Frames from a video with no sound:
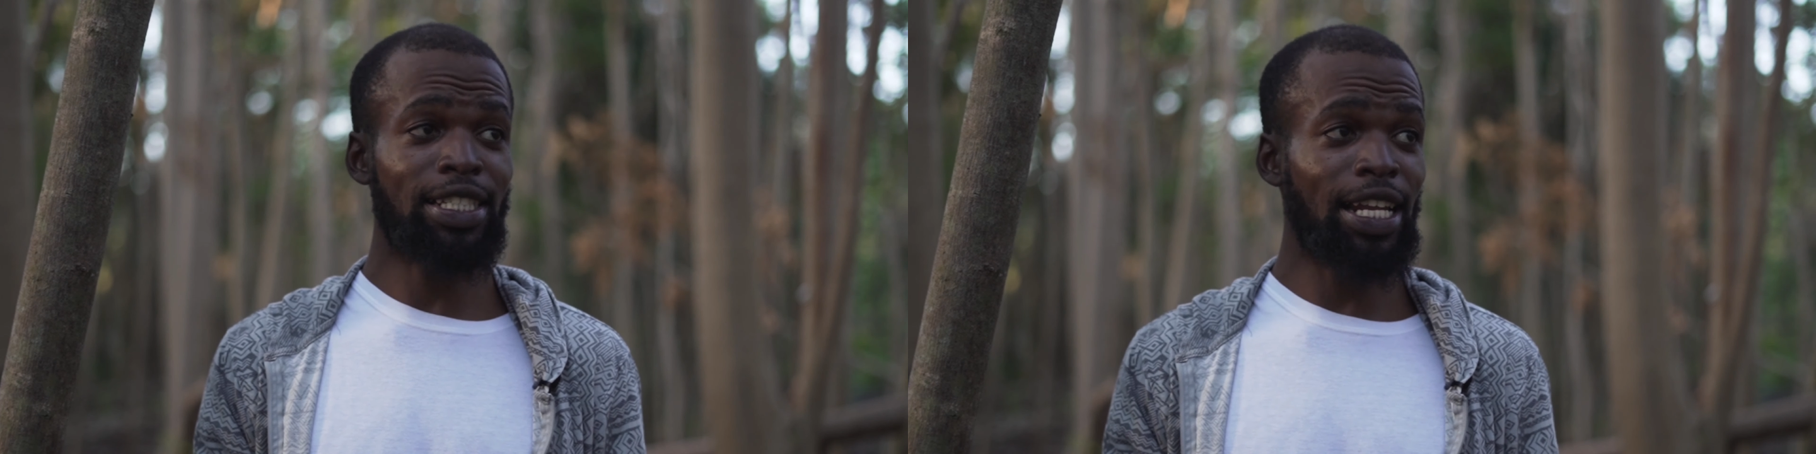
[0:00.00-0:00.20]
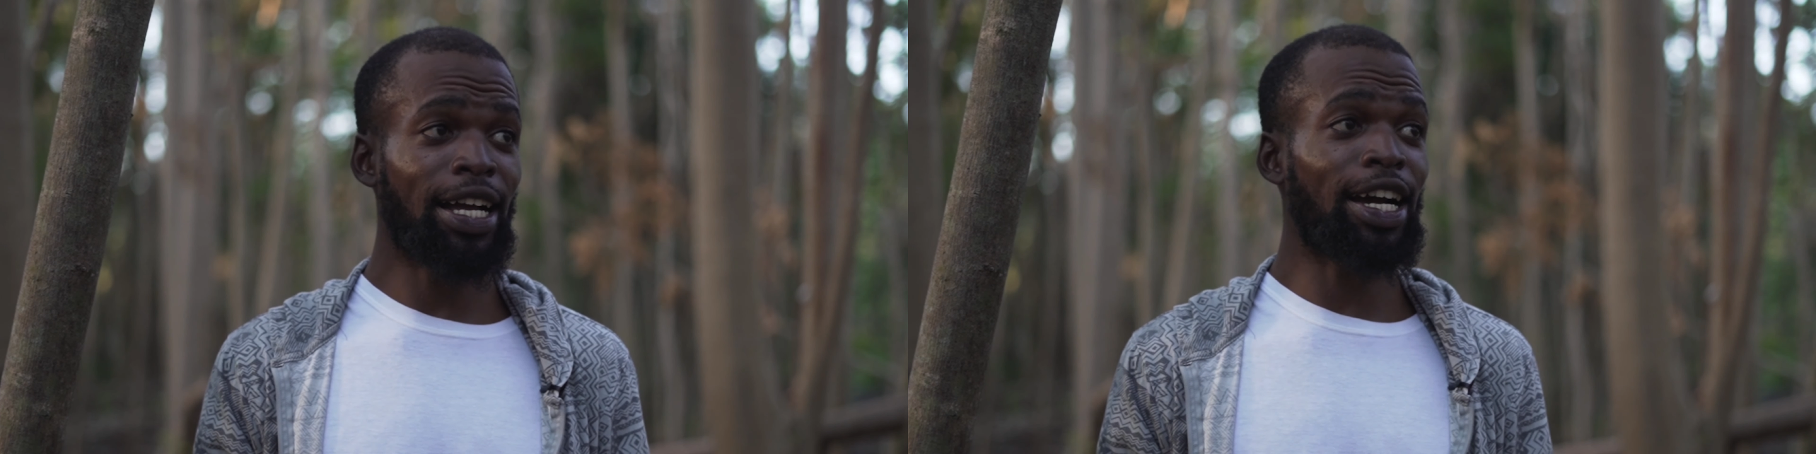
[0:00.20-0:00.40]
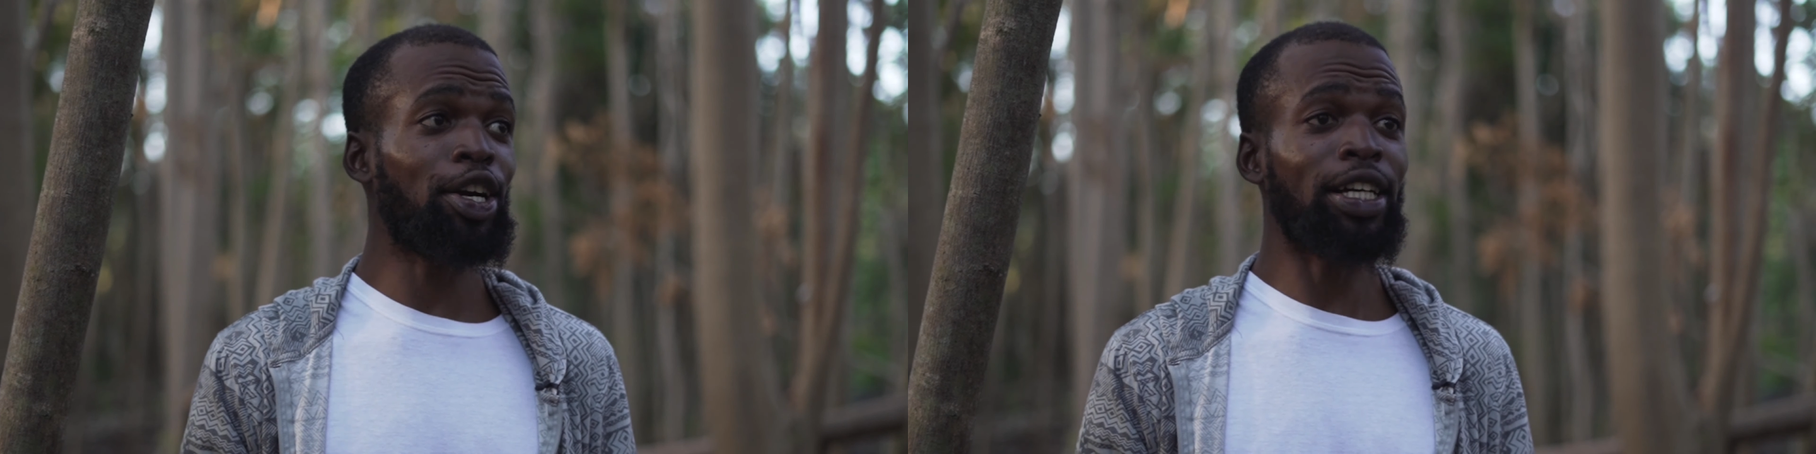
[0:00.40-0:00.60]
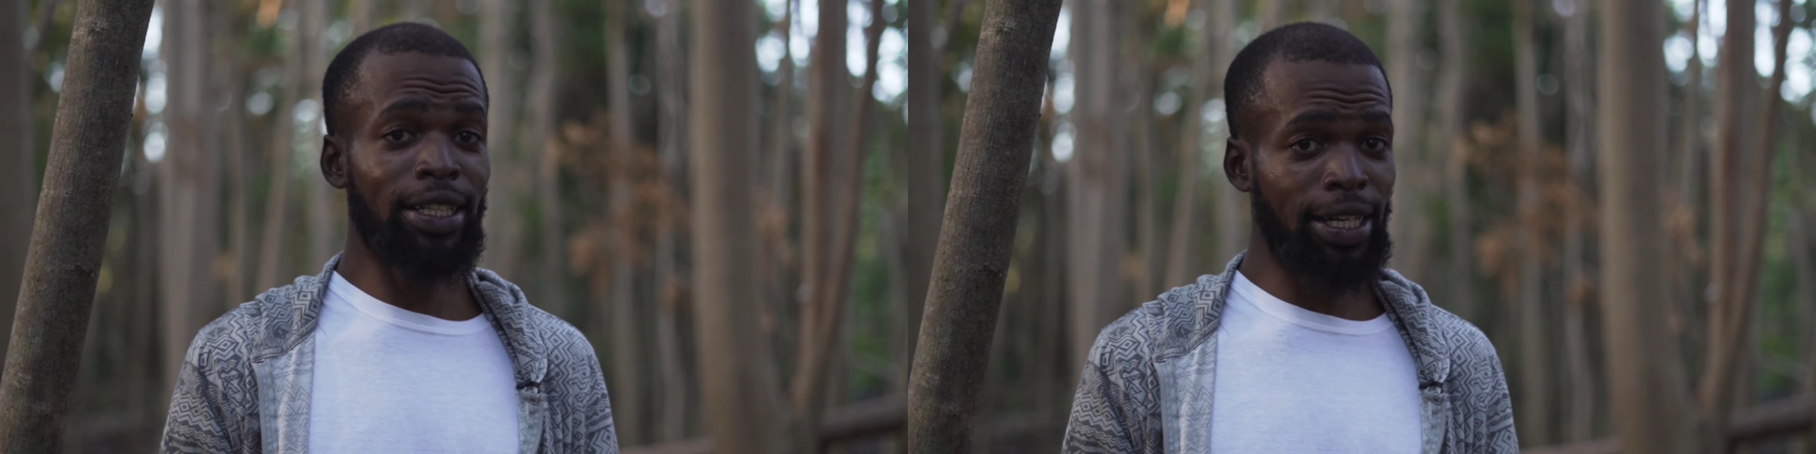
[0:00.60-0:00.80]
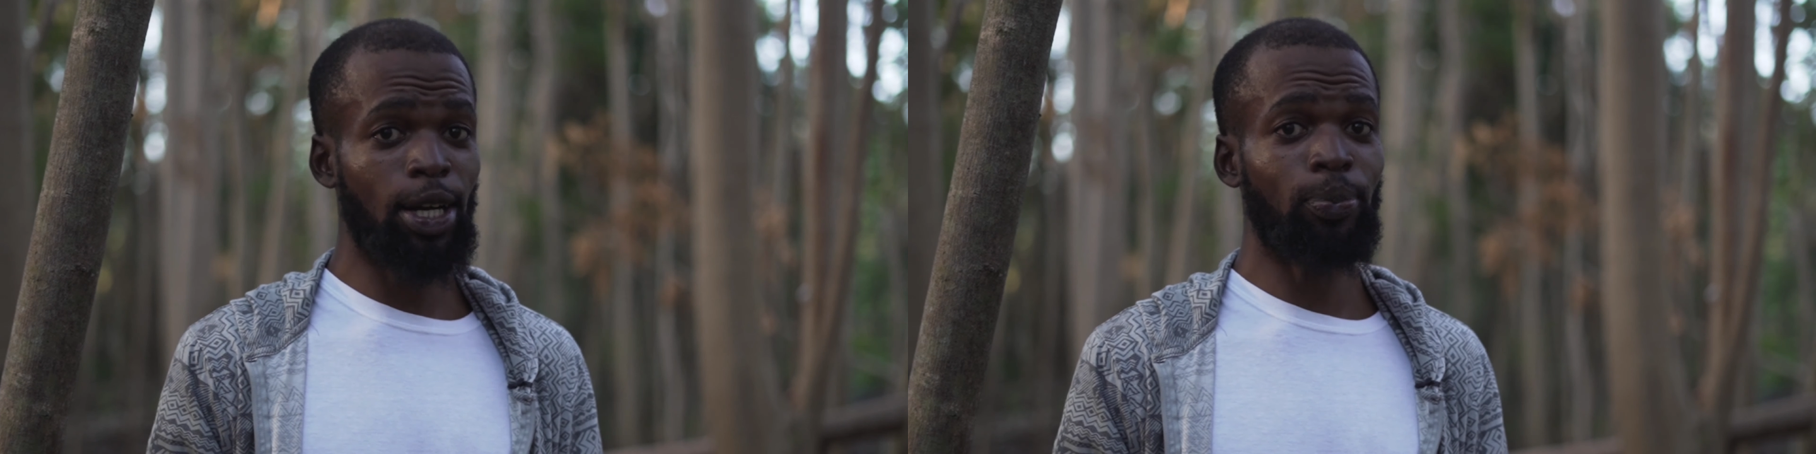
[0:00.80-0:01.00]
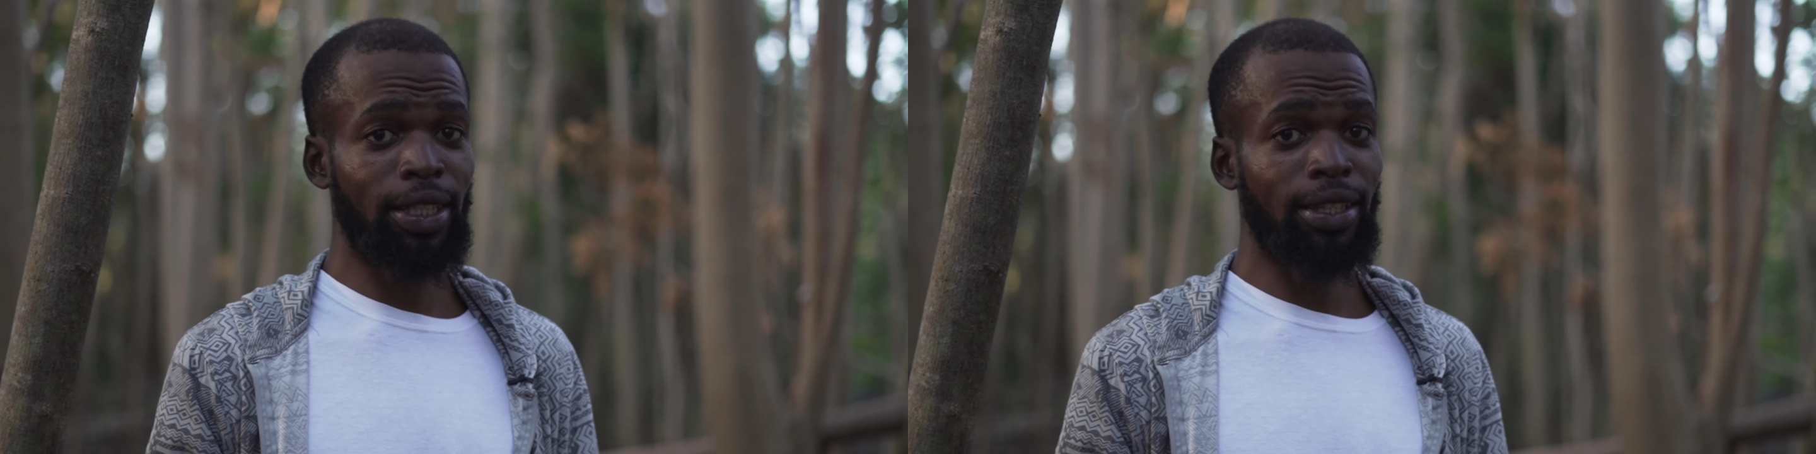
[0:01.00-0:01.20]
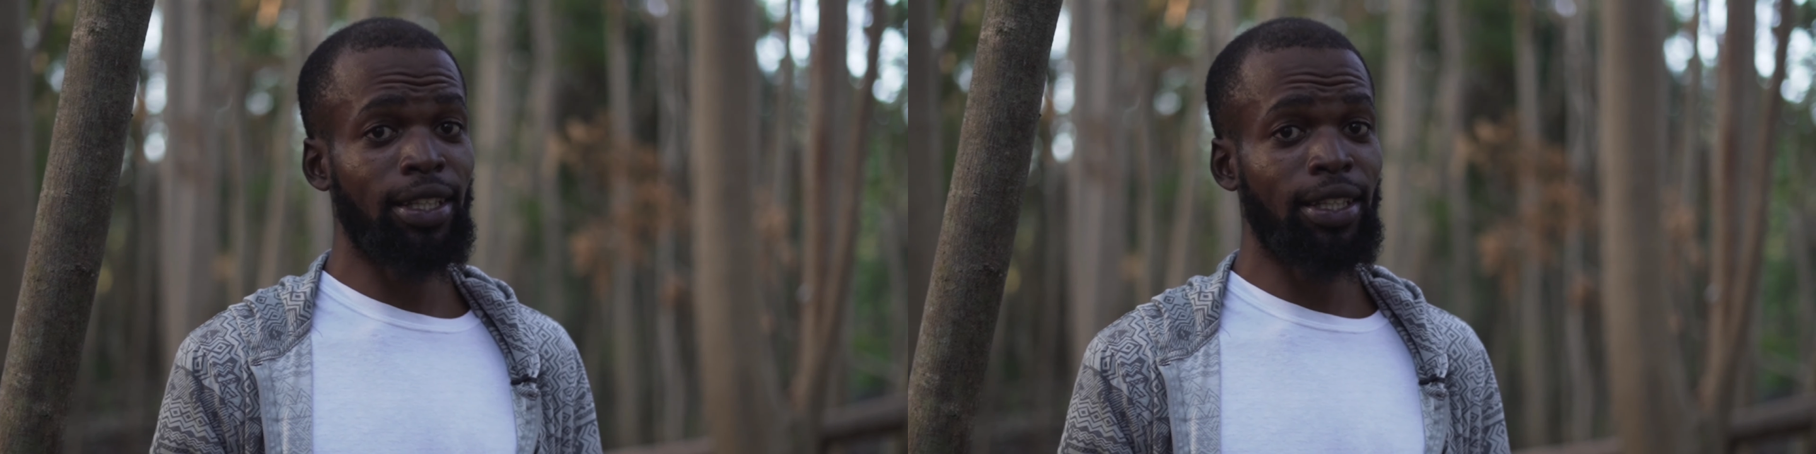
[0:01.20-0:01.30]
It's like a red carpet